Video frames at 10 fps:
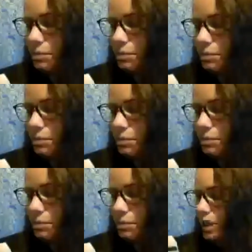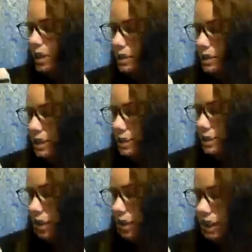A 4th could be seen
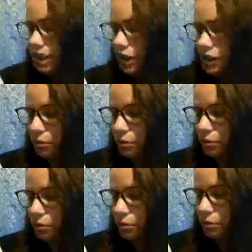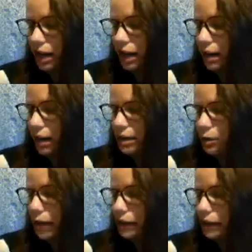circling a large perimeter, and now a
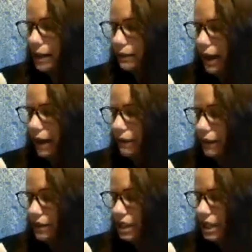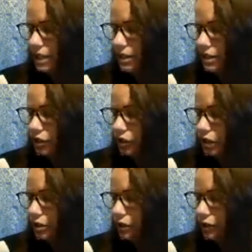squadron of F-15s
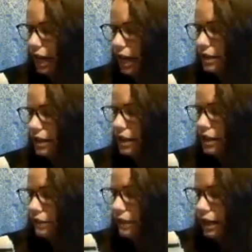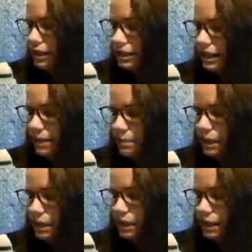streaked overhead, flying
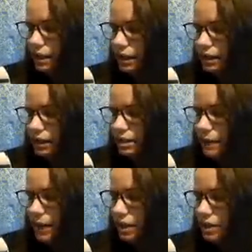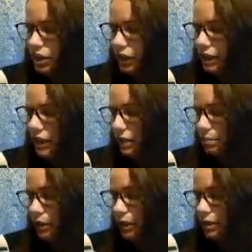CAP. Despite the chilly night
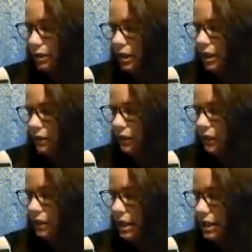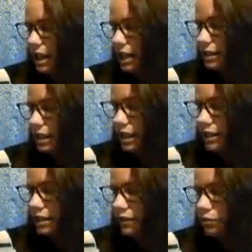breeze, he could feel the intense
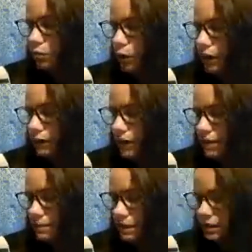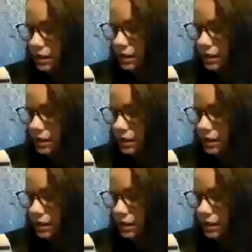heat of the roaring flames.